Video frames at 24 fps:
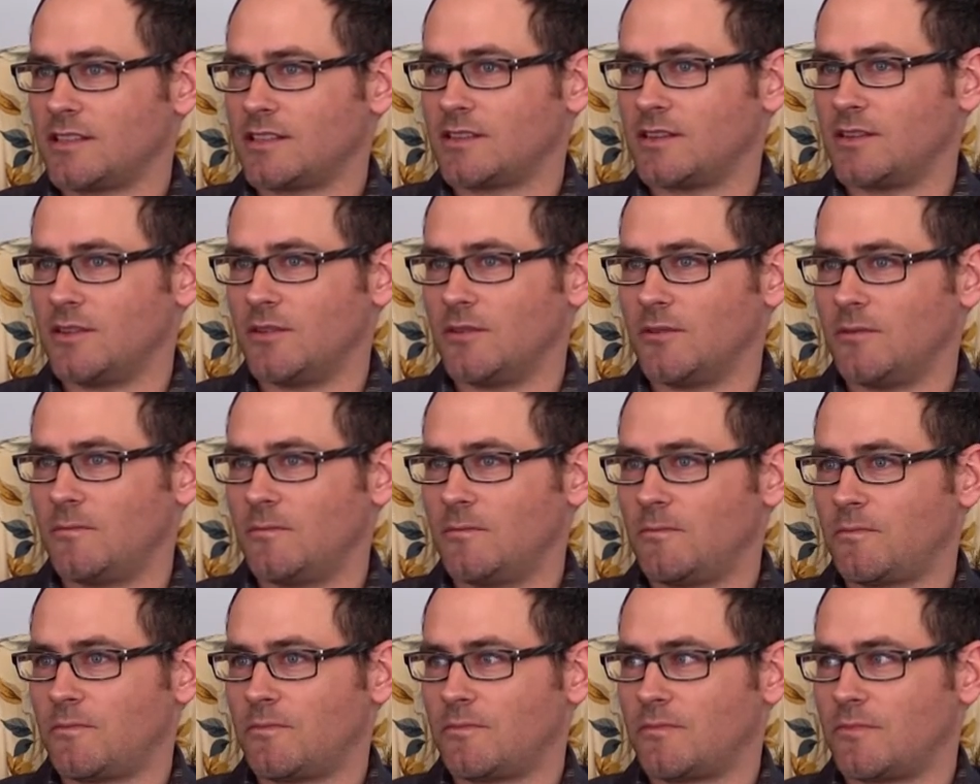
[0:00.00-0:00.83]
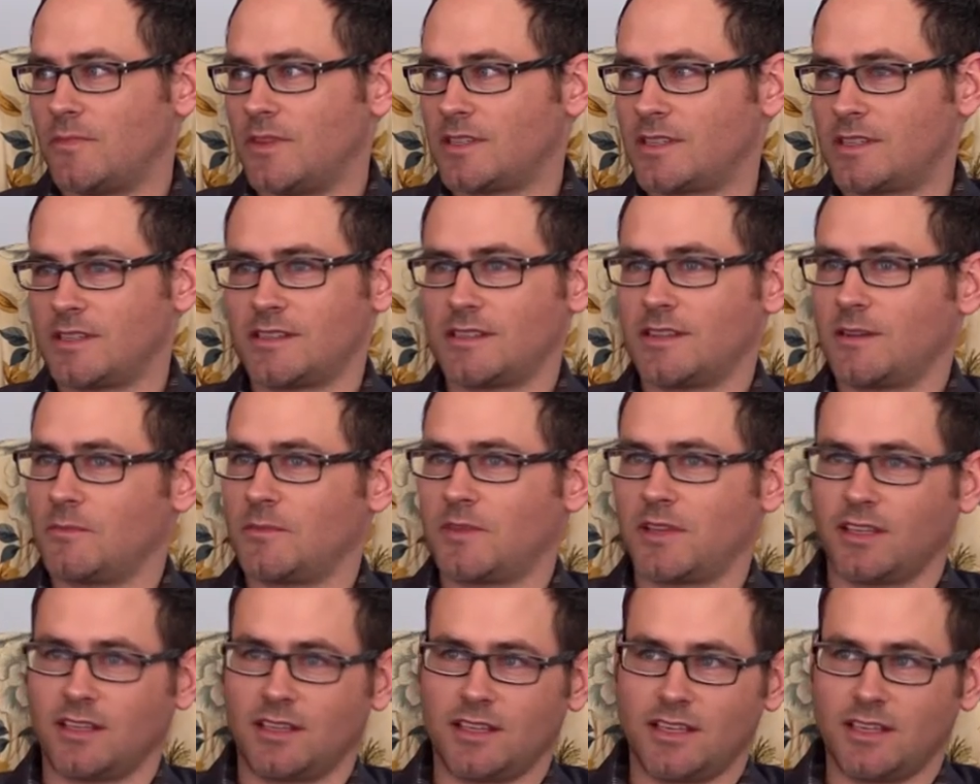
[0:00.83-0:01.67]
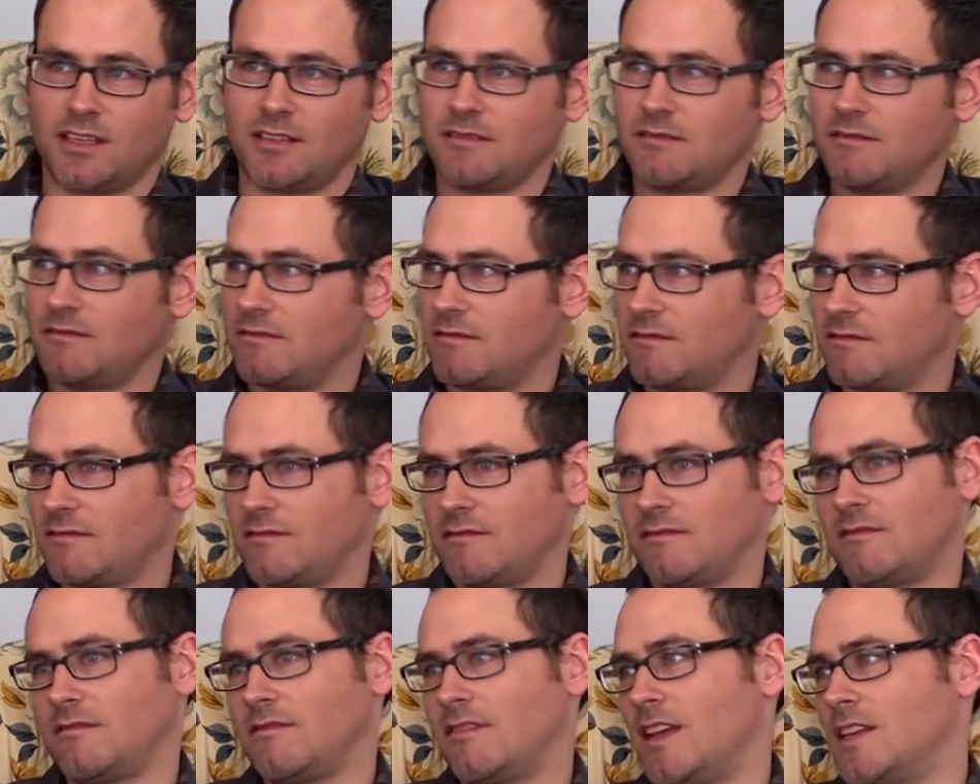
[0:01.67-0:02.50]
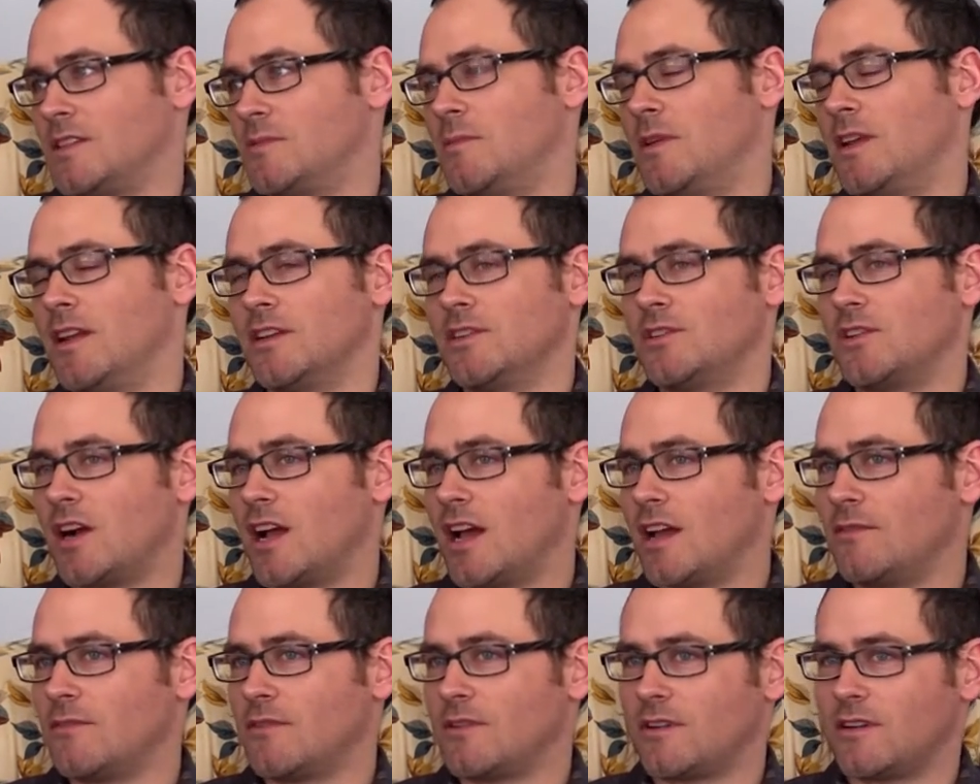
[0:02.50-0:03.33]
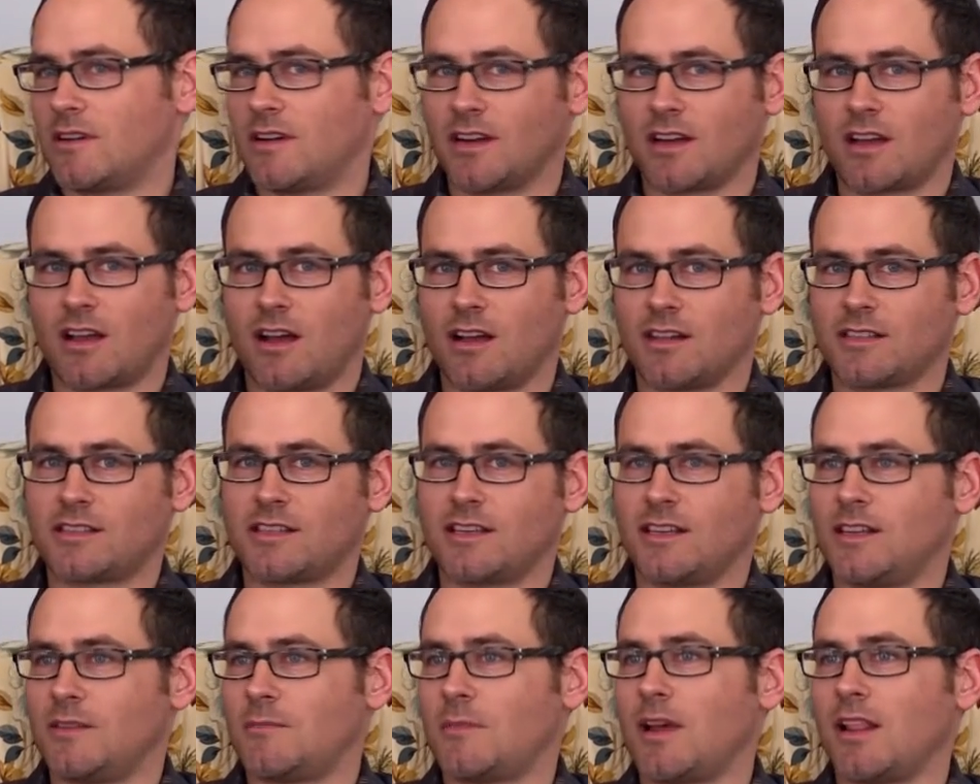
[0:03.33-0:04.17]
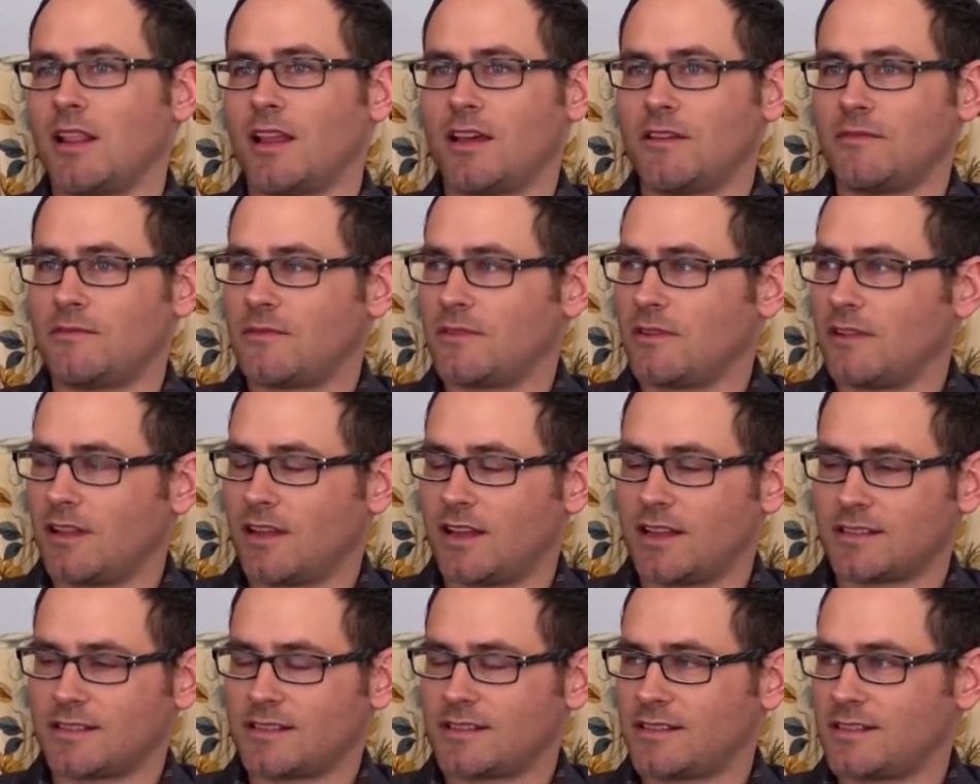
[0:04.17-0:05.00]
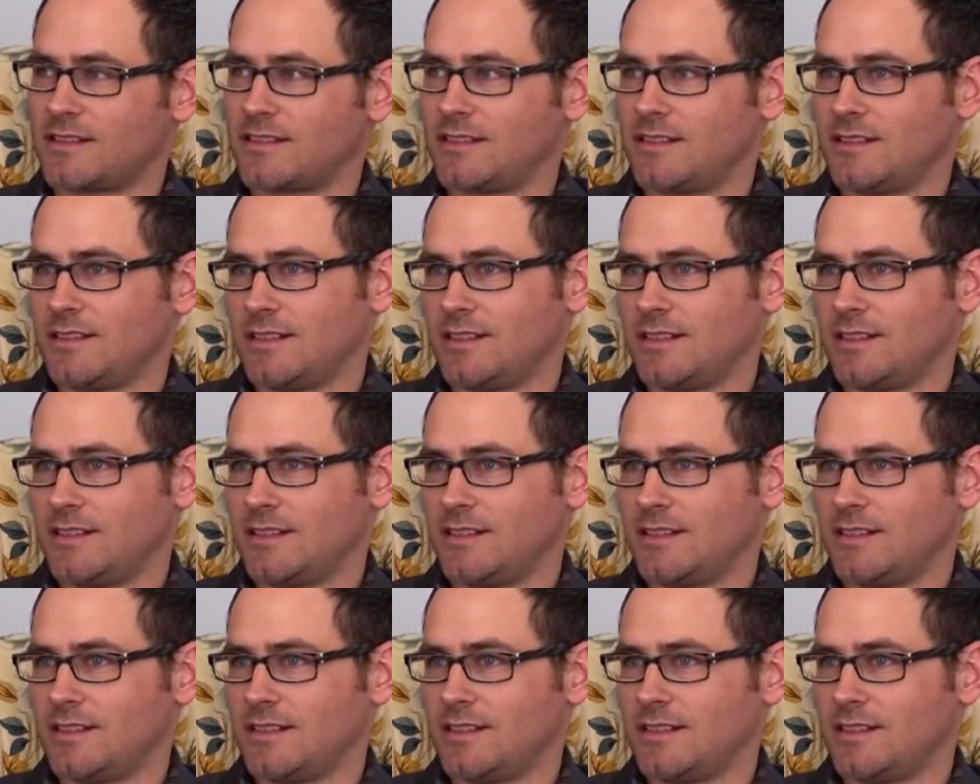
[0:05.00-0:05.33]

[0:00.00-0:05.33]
So this is something that has been a driver and a constant in my life for the last